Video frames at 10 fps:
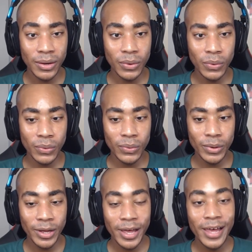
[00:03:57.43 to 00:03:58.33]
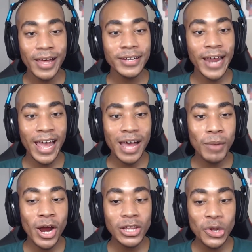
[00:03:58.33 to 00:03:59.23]
Ooh. Damn,
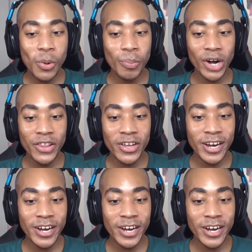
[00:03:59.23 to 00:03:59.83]
her little brother